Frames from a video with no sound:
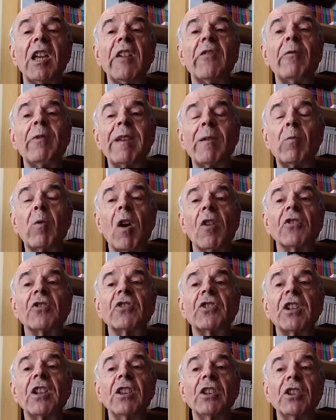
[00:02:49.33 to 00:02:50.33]
If we
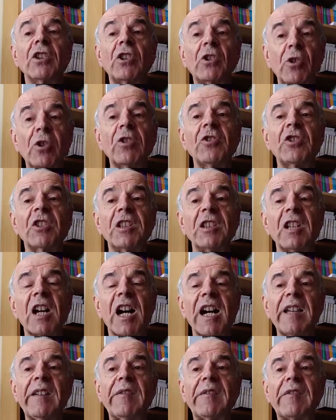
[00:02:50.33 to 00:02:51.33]
want the good
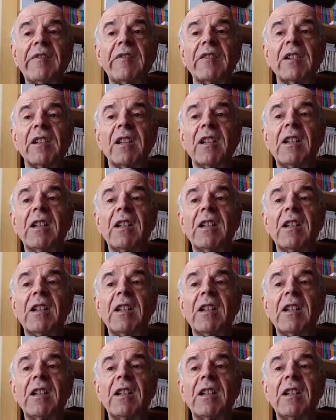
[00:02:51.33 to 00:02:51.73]
life,